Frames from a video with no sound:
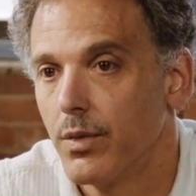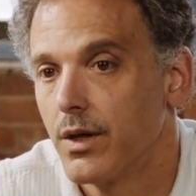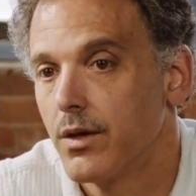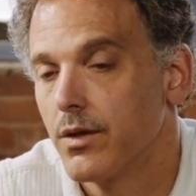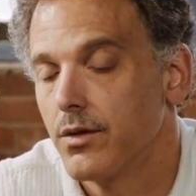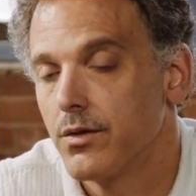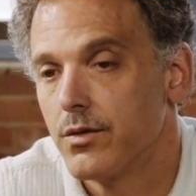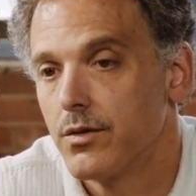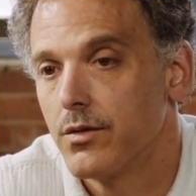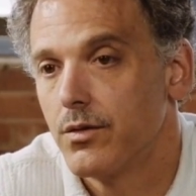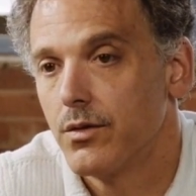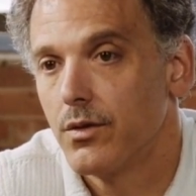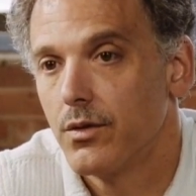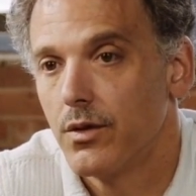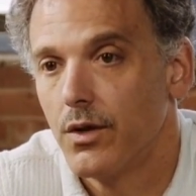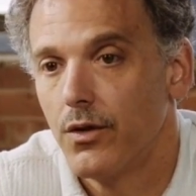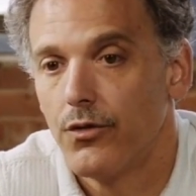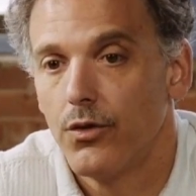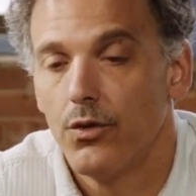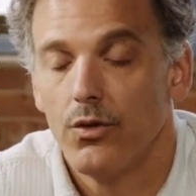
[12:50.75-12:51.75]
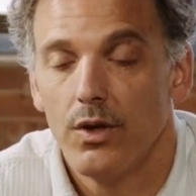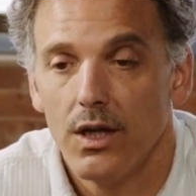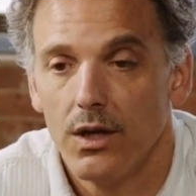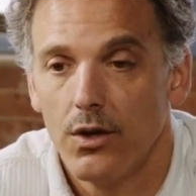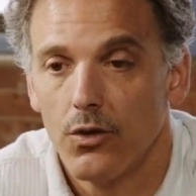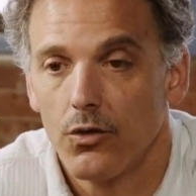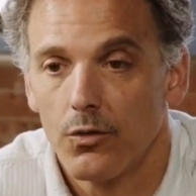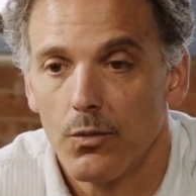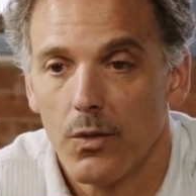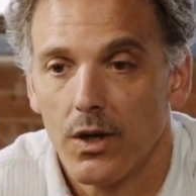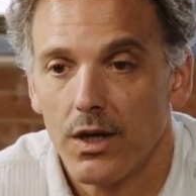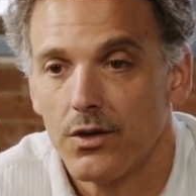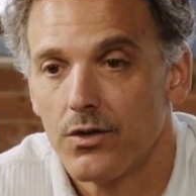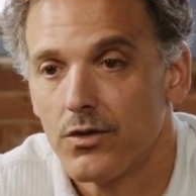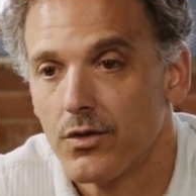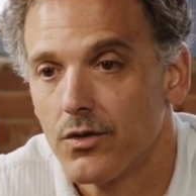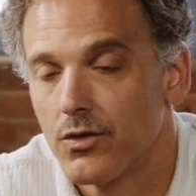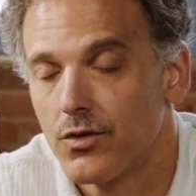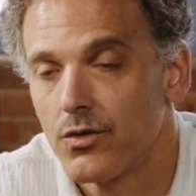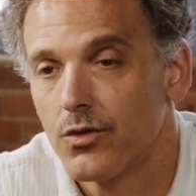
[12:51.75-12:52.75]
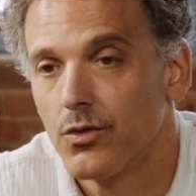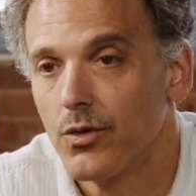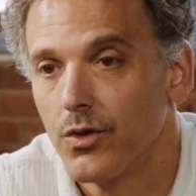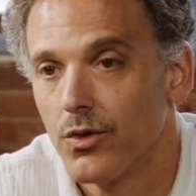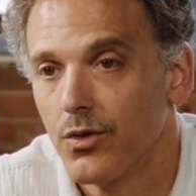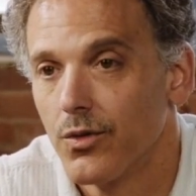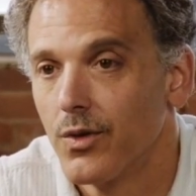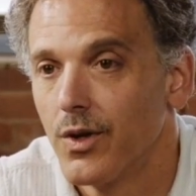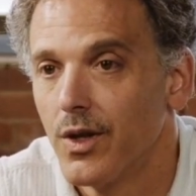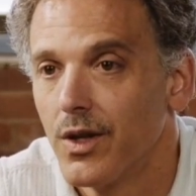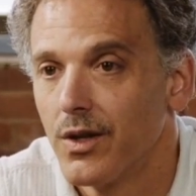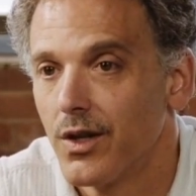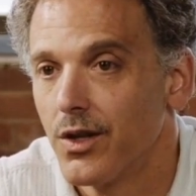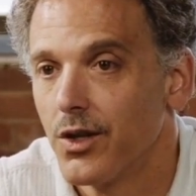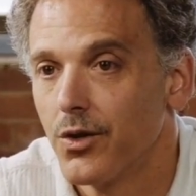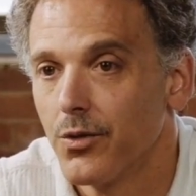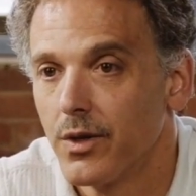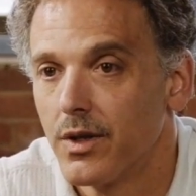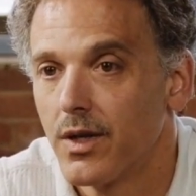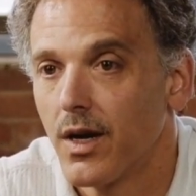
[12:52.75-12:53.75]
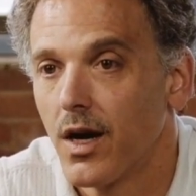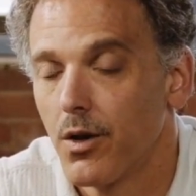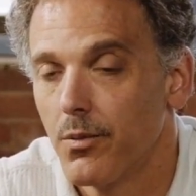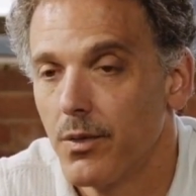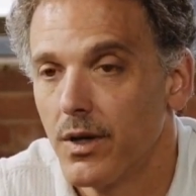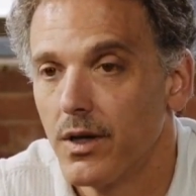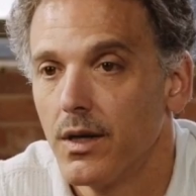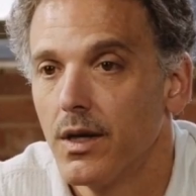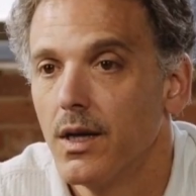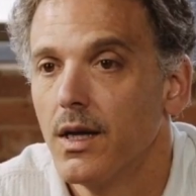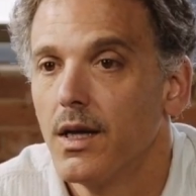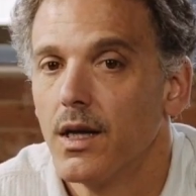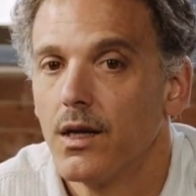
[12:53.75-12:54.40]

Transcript: because if you need those monies sooner than your retirement,